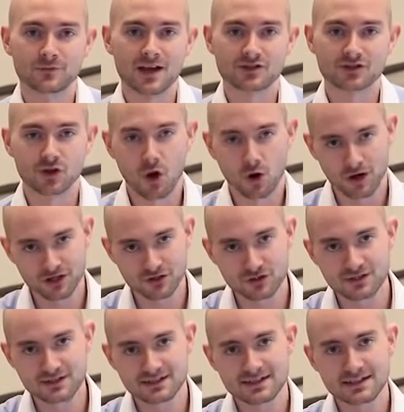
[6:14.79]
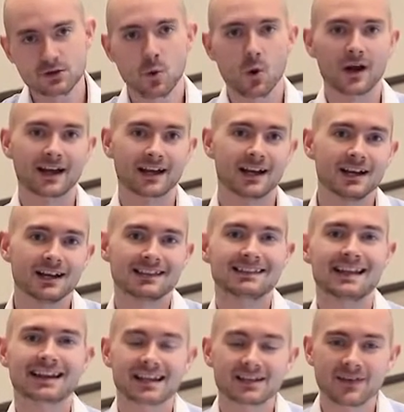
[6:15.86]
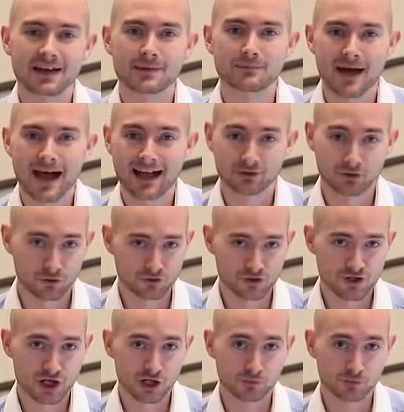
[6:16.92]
that stock and you can see quite a negative impact on the share